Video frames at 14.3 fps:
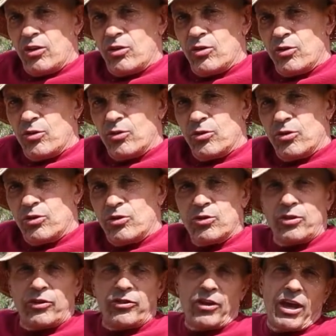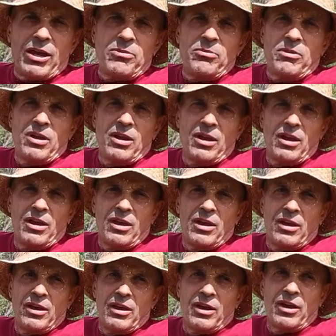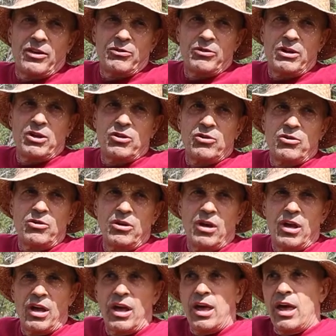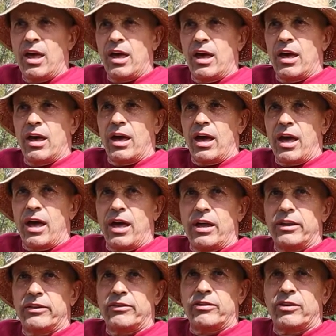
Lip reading: to do the same as we do. And